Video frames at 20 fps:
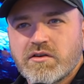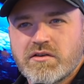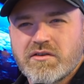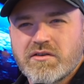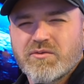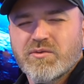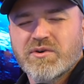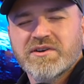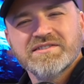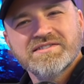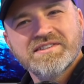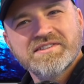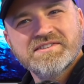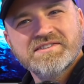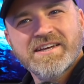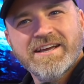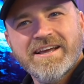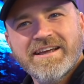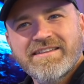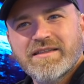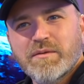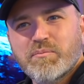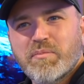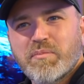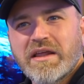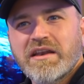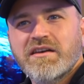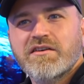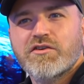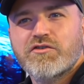What is the saying? The
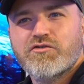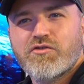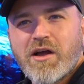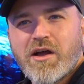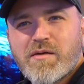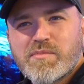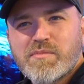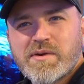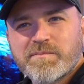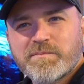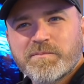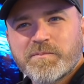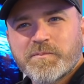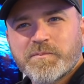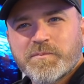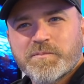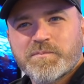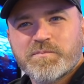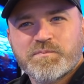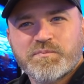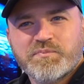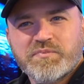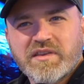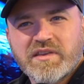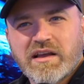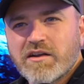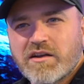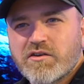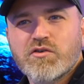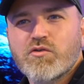pin to drop.
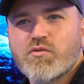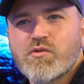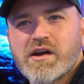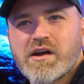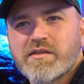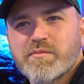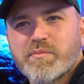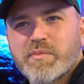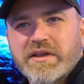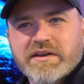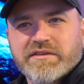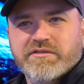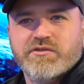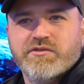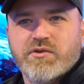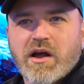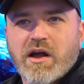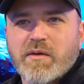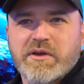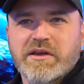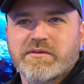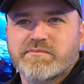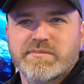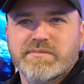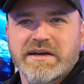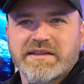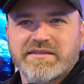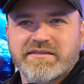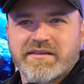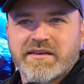Yes. I don't know why the pin That's is correct. dropping,
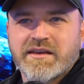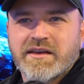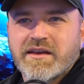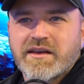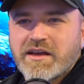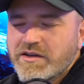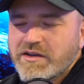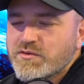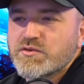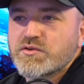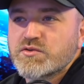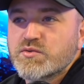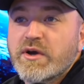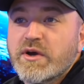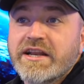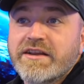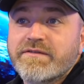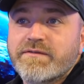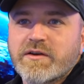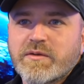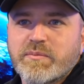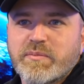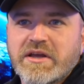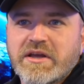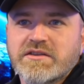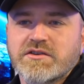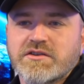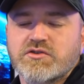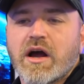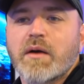but yeah. everyone was waiting for the pin
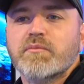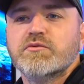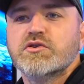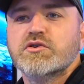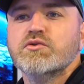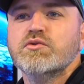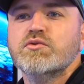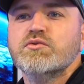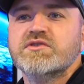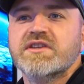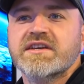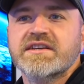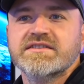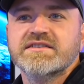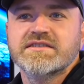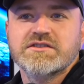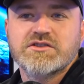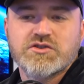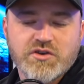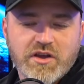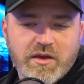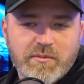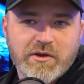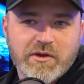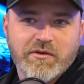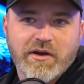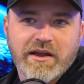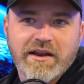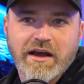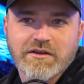to drop. Two things in streaming
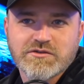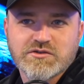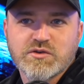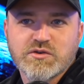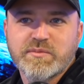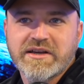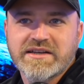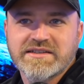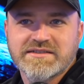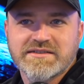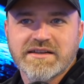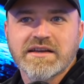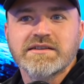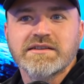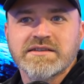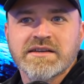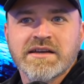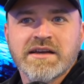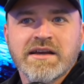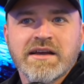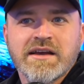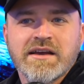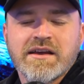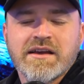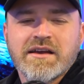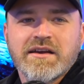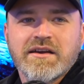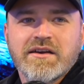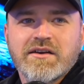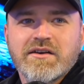right now. Two biggest things.
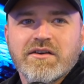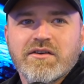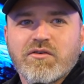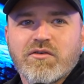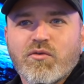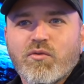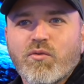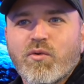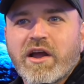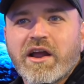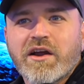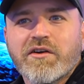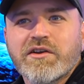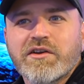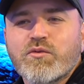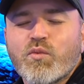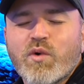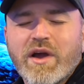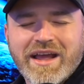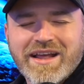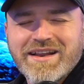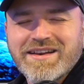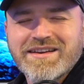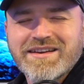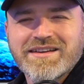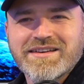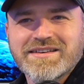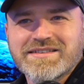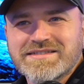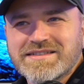Where and when
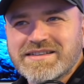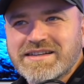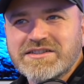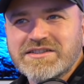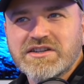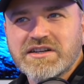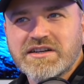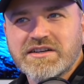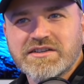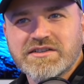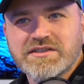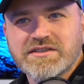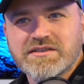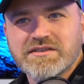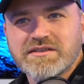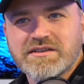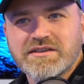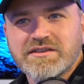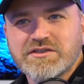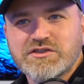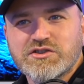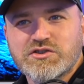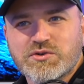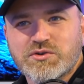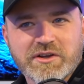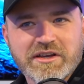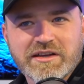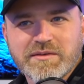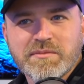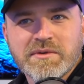is Ninja gonna gonna
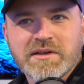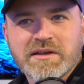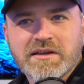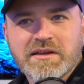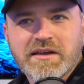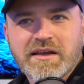stream?